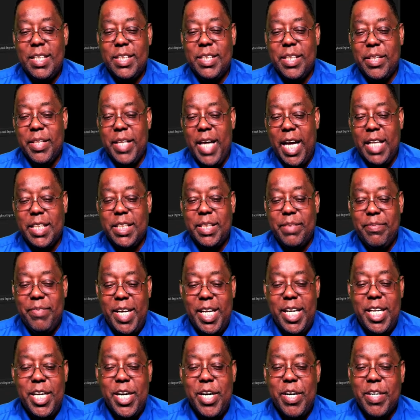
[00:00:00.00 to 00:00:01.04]
So that
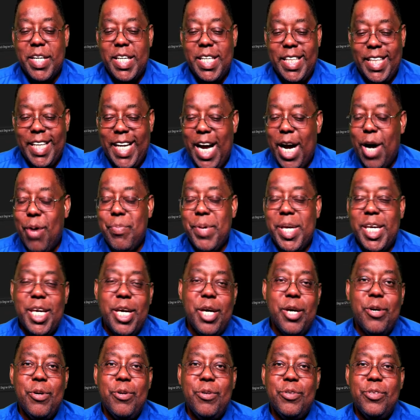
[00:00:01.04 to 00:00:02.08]
video can now be
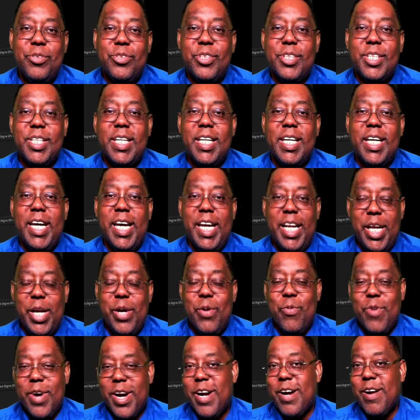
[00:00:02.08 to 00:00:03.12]
used
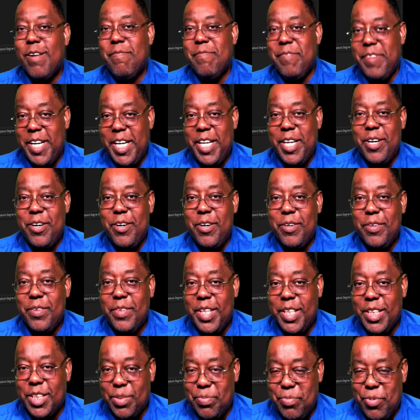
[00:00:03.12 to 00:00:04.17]
anywhere video
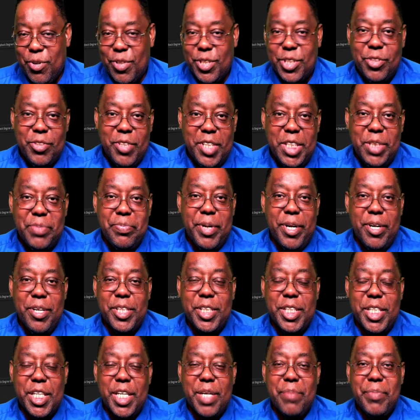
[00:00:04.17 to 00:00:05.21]
that supports
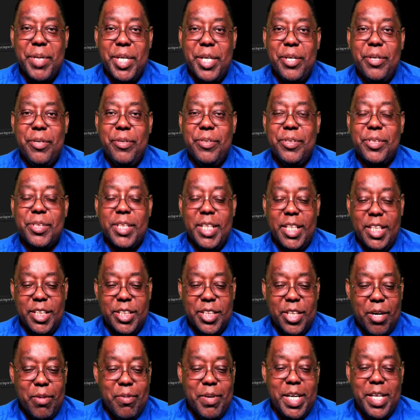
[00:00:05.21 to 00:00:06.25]
transparency can be used, and it's
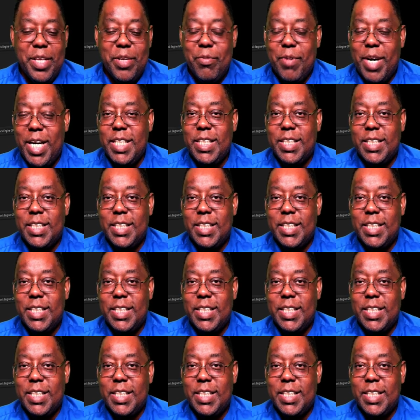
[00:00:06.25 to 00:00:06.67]
already the right